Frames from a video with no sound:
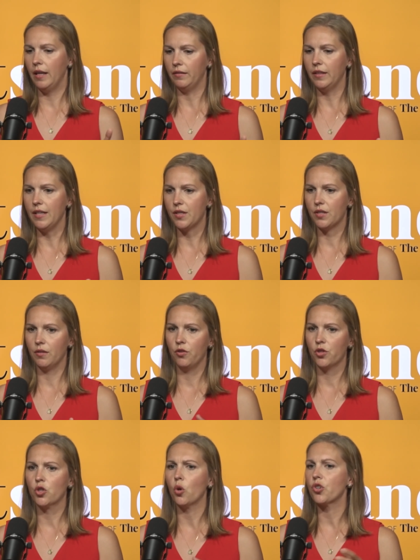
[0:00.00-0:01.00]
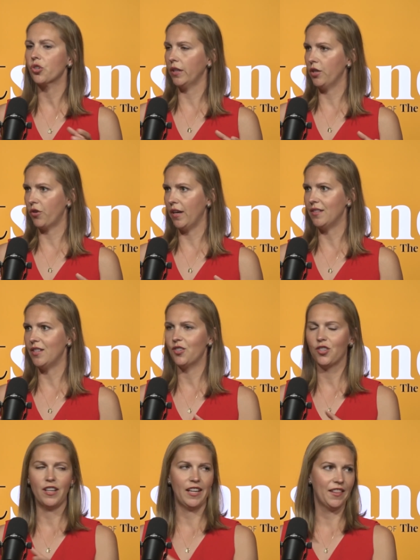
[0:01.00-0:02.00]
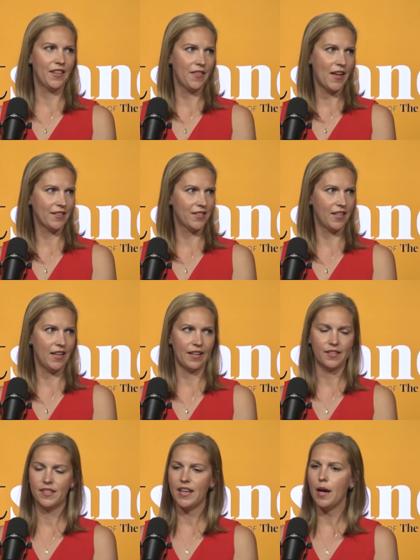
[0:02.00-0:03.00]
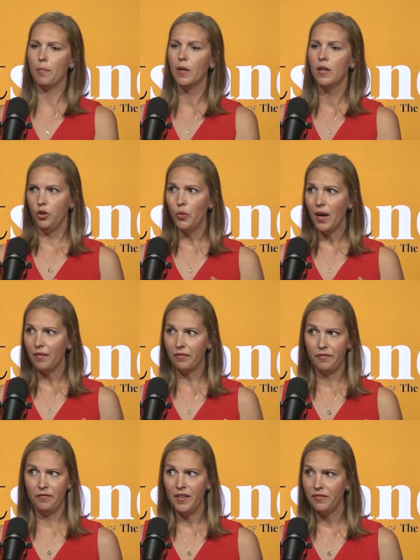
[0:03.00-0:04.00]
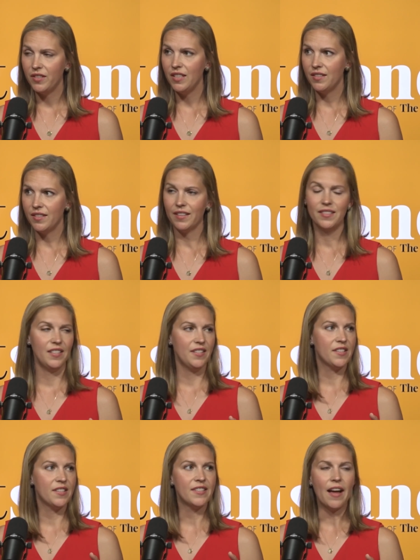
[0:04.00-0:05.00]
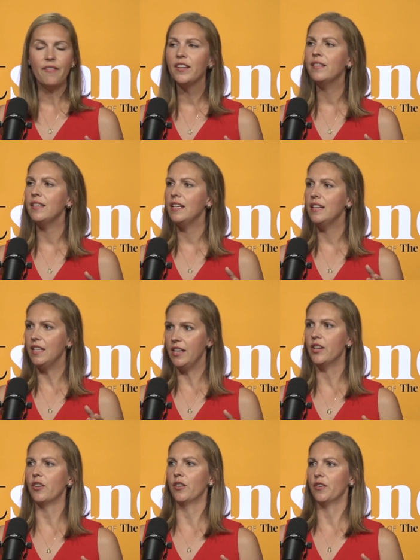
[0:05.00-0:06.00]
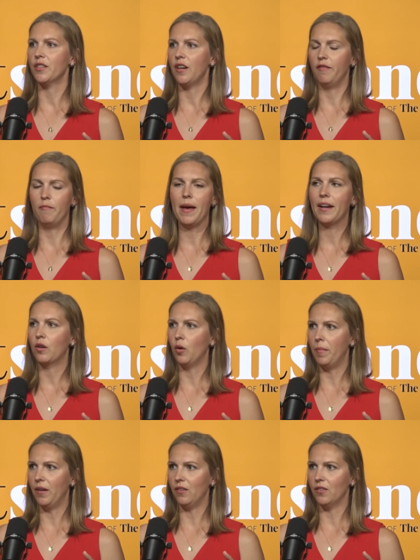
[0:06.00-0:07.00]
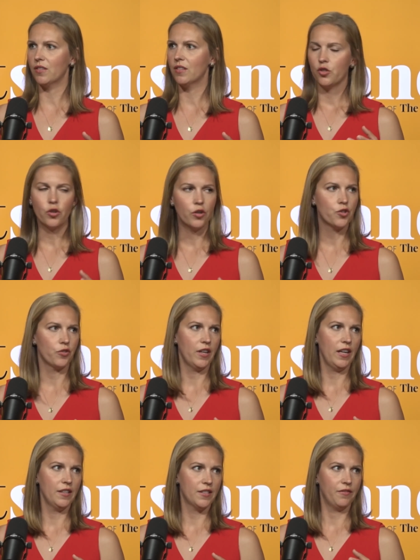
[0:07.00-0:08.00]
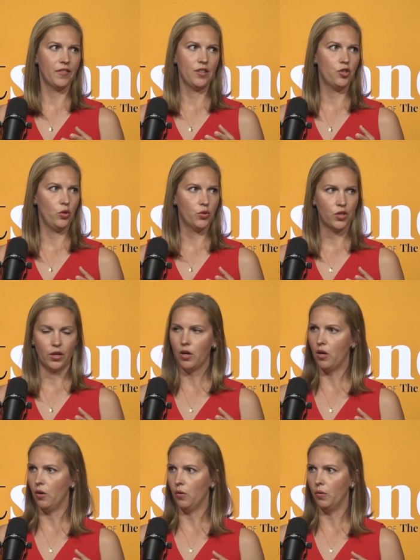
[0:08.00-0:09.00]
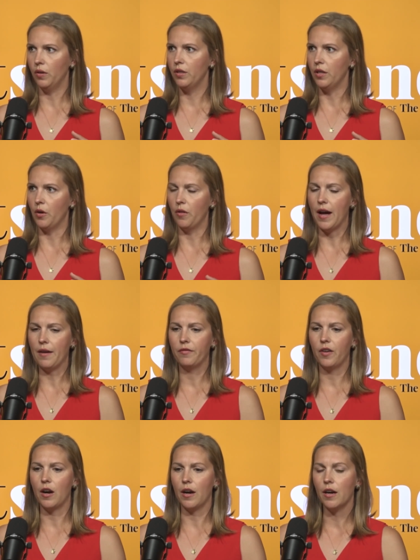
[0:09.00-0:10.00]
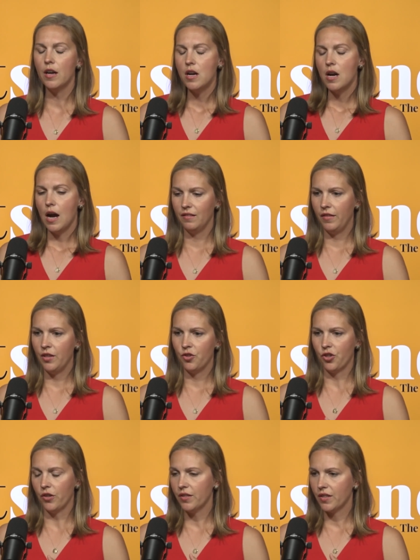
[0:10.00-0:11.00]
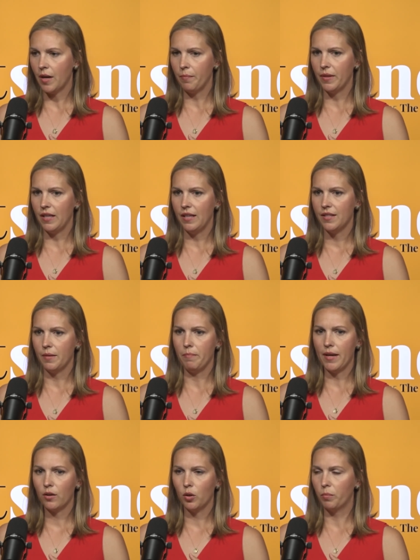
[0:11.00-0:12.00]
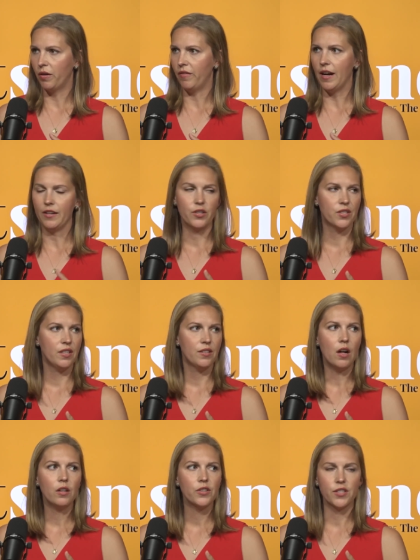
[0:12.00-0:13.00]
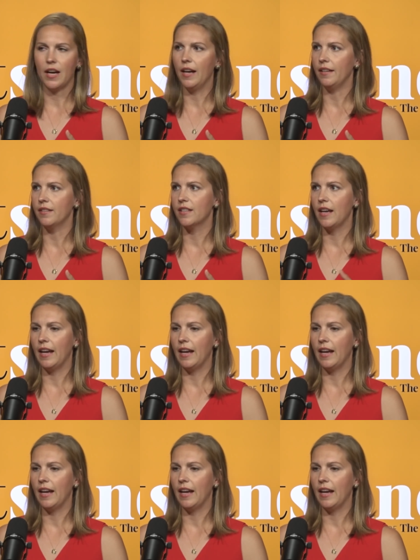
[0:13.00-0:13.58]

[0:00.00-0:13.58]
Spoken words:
at least socially transitioning, and then that's the next step, you have 50, 60, 70 years of medical bills, surgeries if they choose to go, that far. The insurance companies and medical providers see dollar signs.